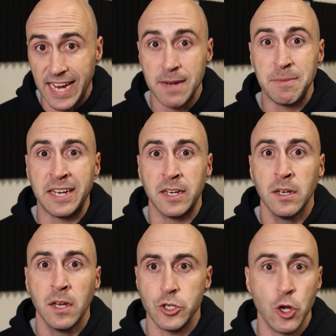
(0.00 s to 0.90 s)
gaming
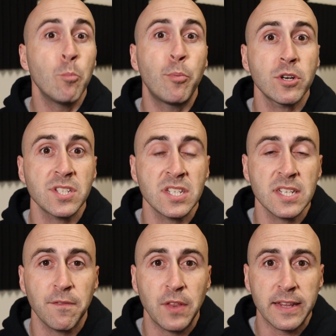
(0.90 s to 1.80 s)
notebooks and
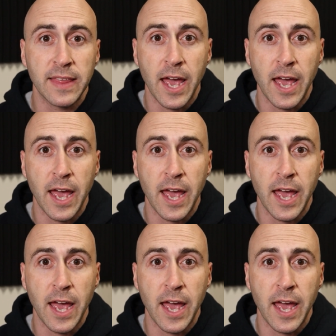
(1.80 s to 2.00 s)
stuff like